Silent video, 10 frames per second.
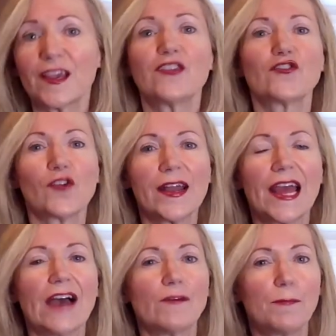and you try to
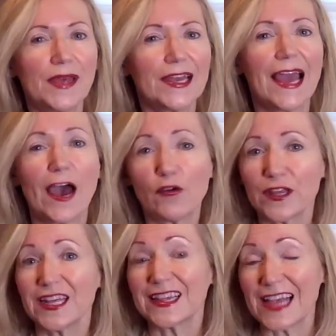have a big
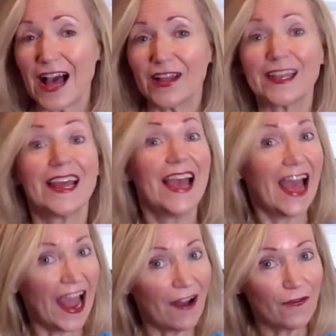healthy salad
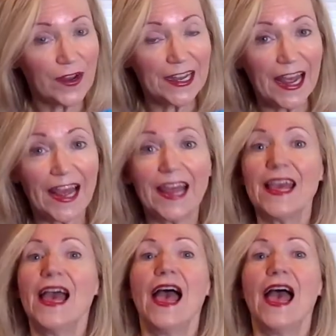every day,